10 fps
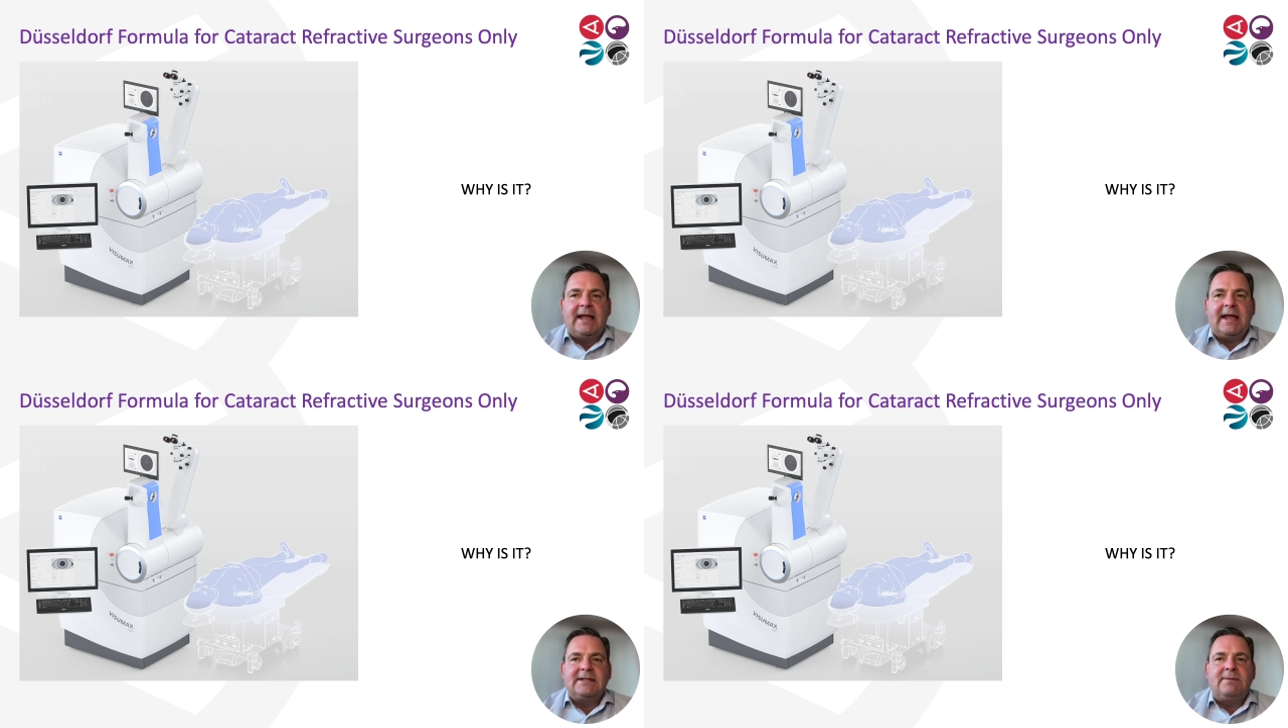
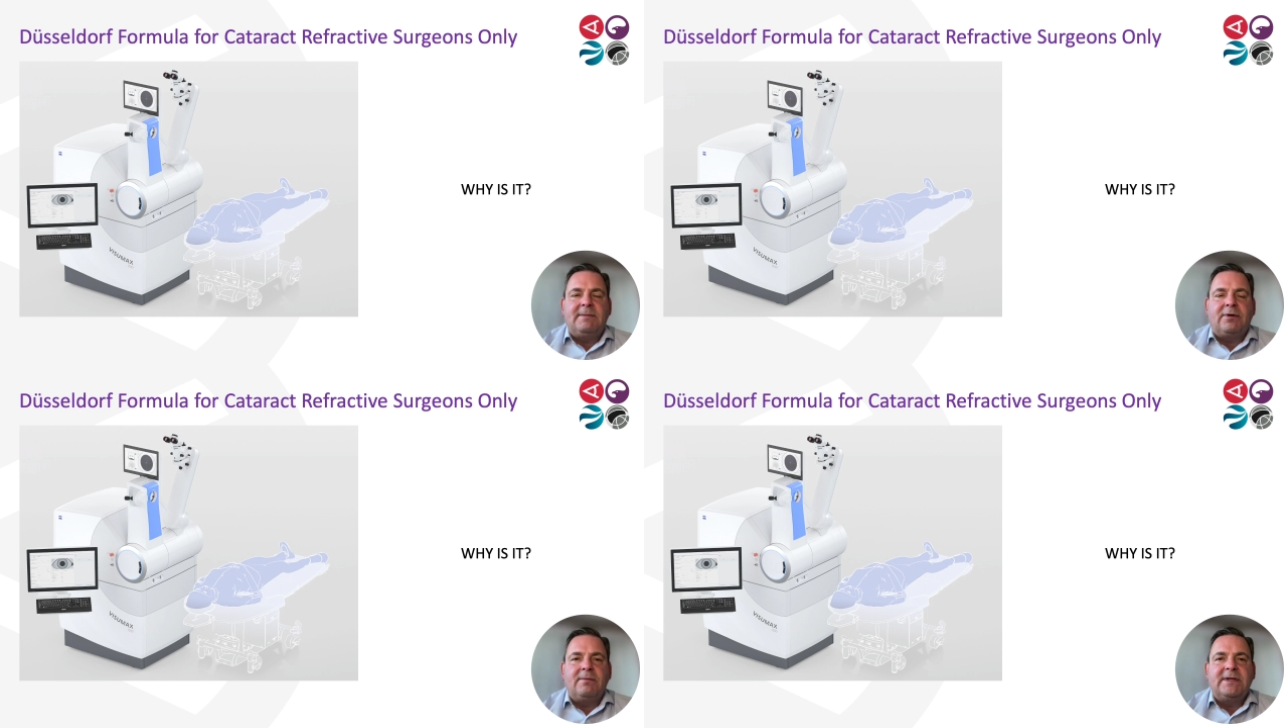as we
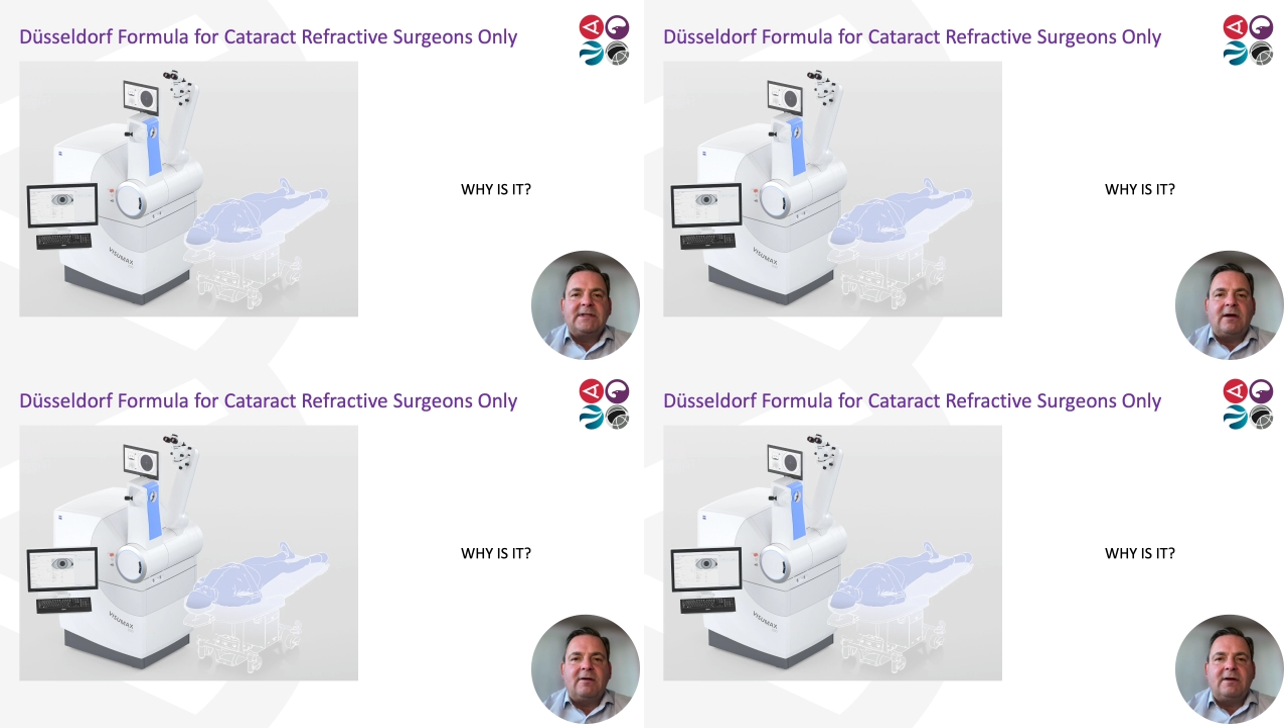
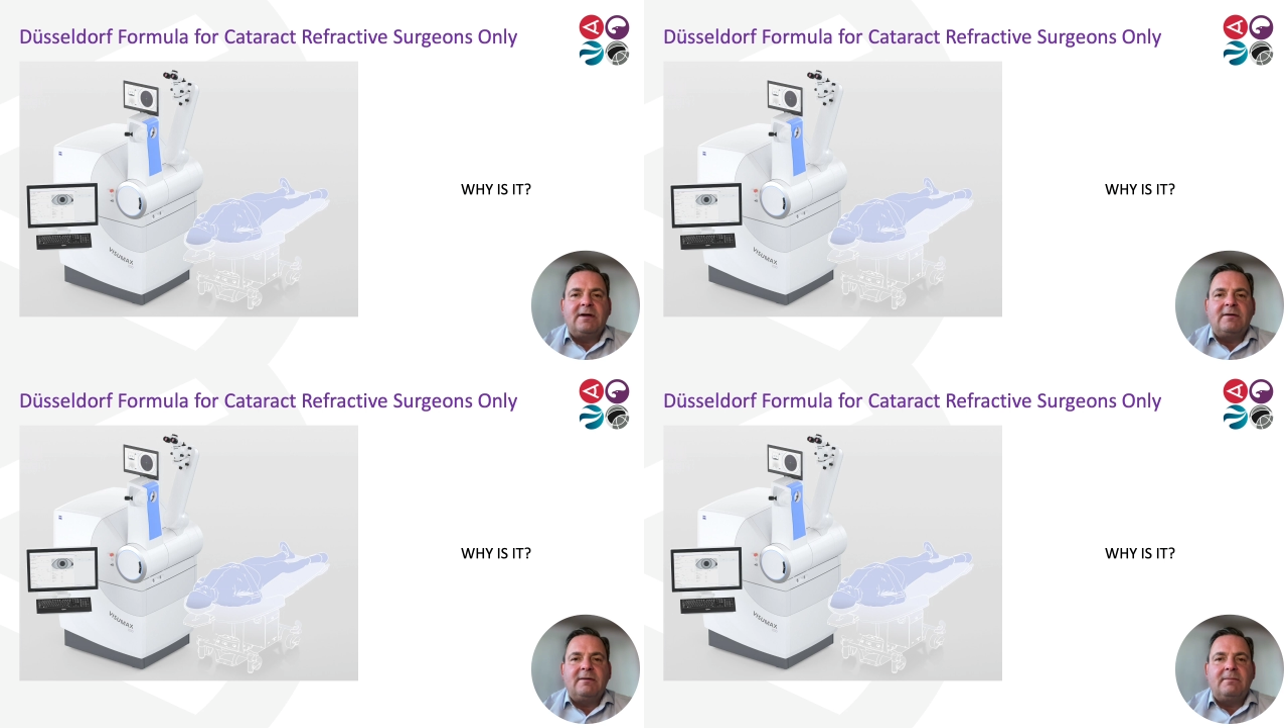promise
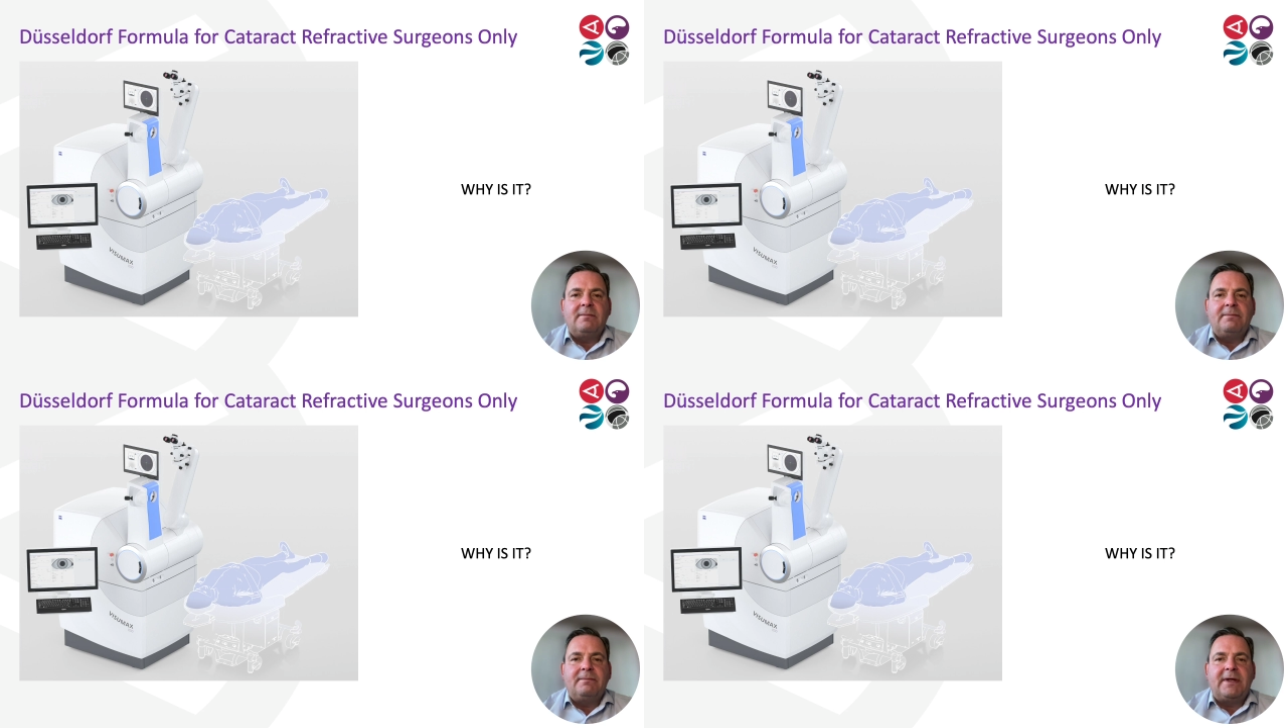our
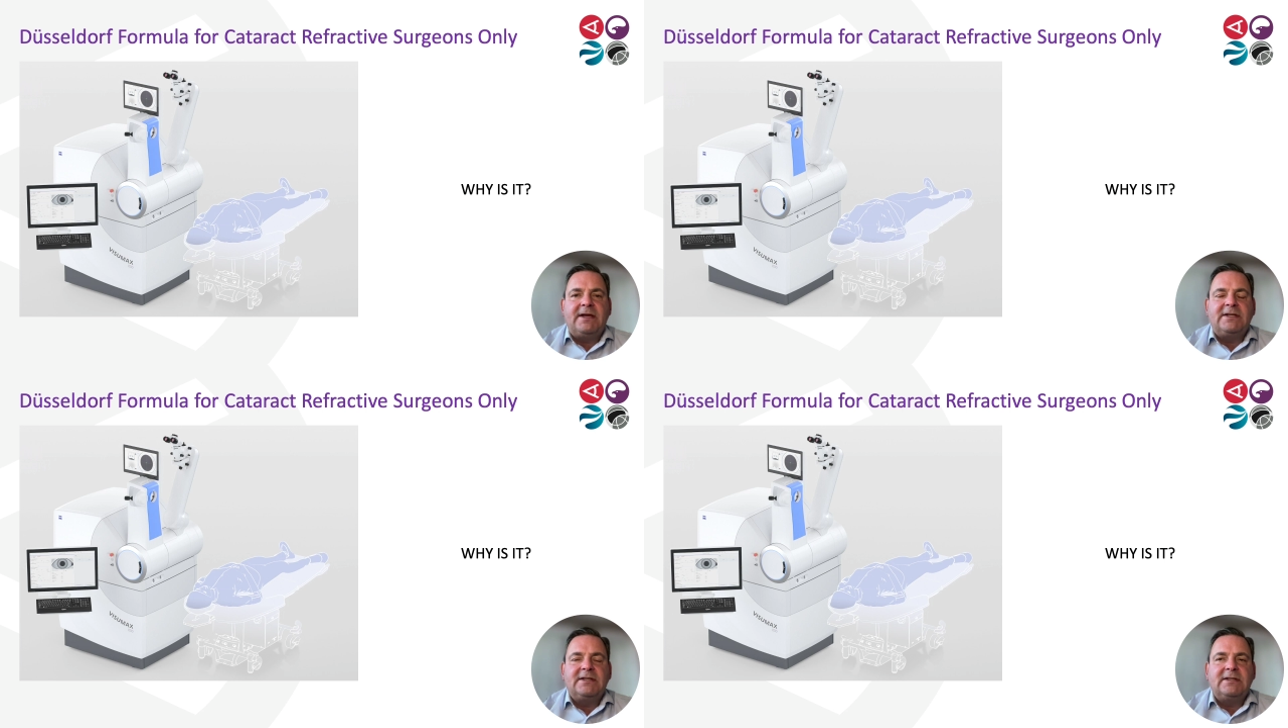
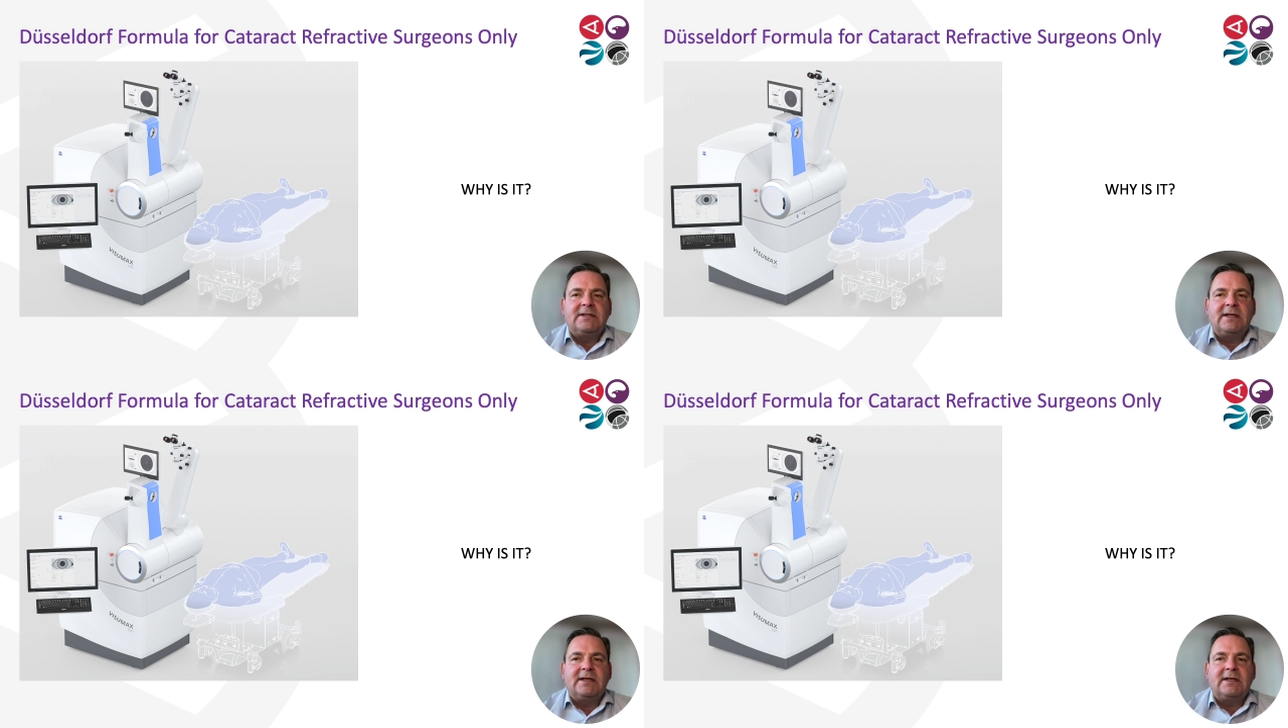patients